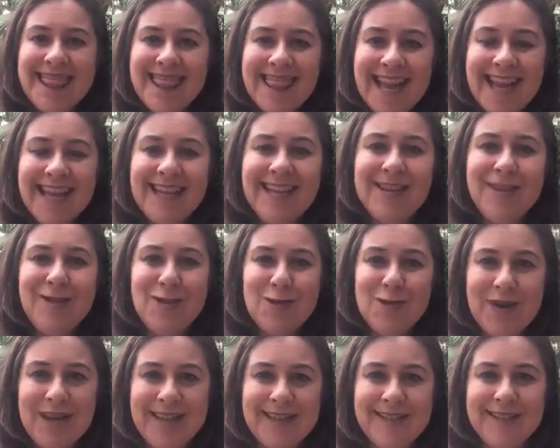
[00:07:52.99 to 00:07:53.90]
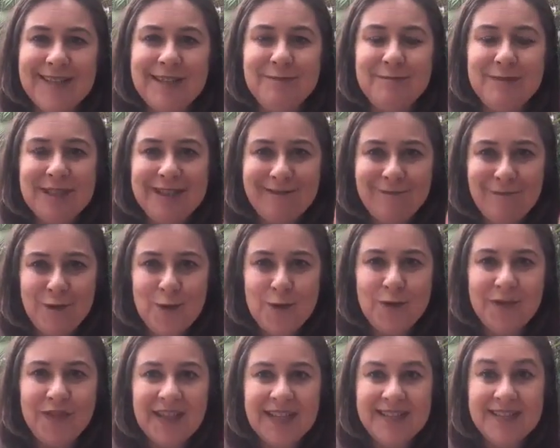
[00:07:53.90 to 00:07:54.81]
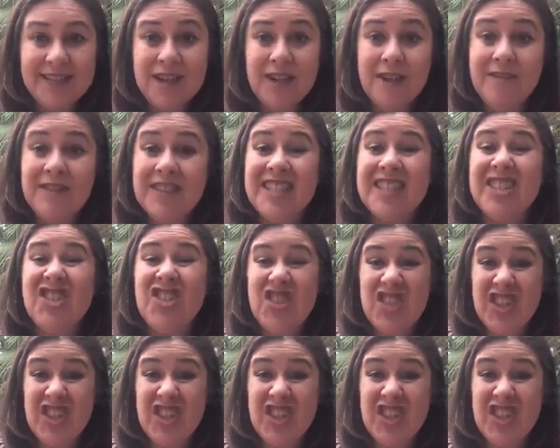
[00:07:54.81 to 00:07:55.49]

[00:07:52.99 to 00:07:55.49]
thank your customers for their service